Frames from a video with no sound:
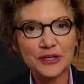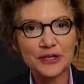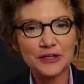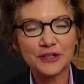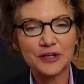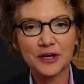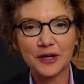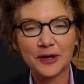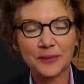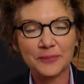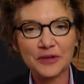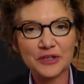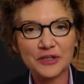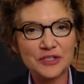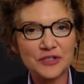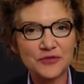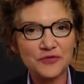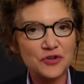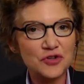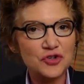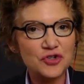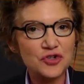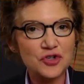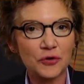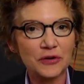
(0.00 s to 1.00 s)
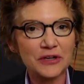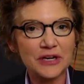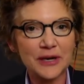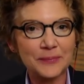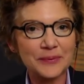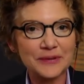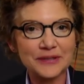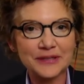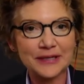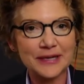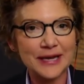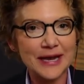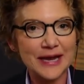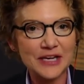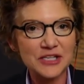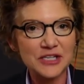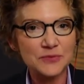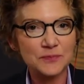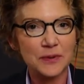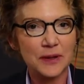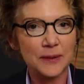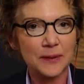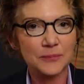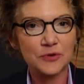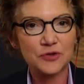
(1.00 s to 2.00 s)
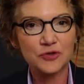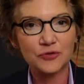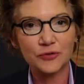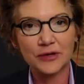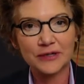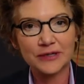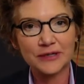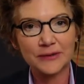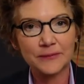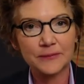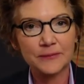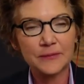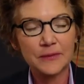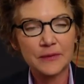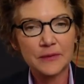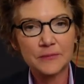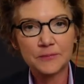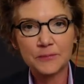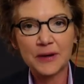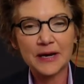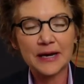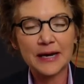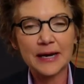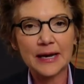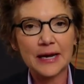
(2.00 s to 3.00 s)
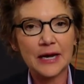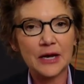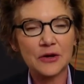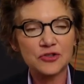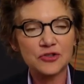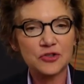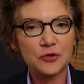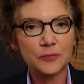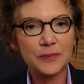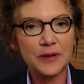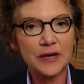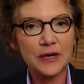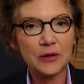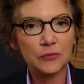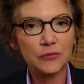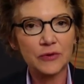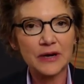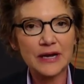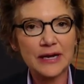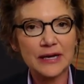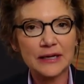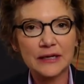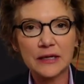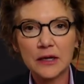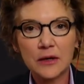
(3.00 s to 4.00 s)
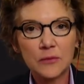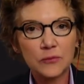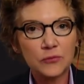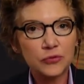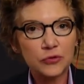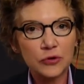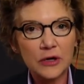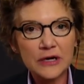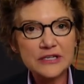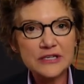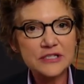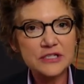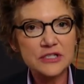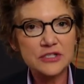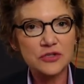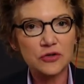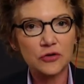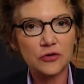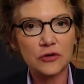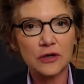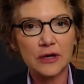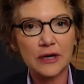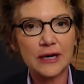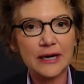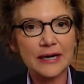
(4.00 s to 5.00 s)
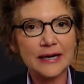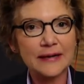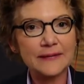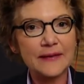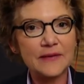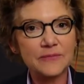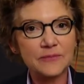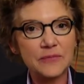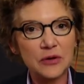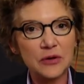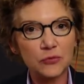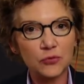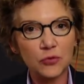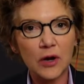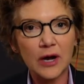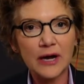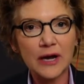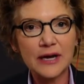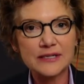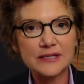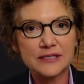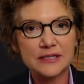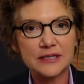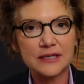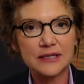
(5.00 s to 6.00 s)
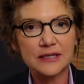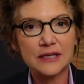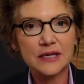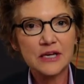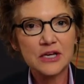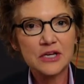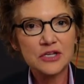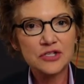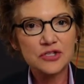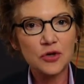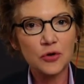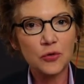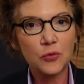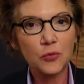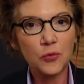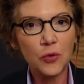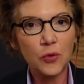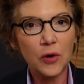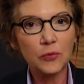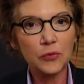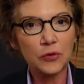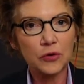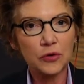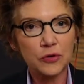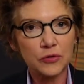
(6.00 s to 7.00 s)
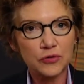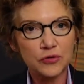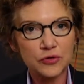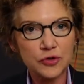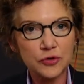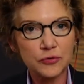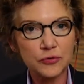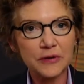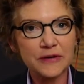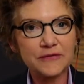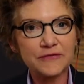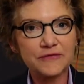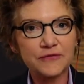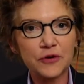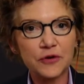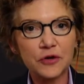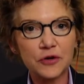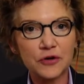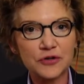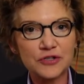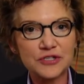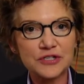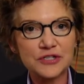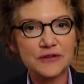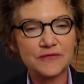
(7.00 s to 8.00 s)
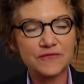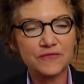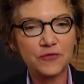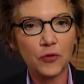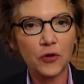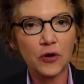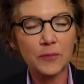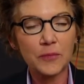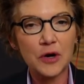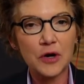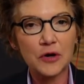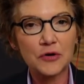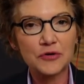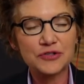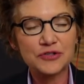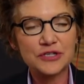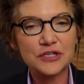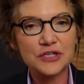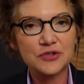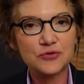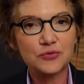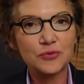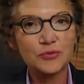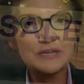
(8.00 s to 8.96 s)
income. Because if you're showing up at the gas pump or trying to buy a house or pay rent, prices are high and they've been rising. So what we're doing first and foremost is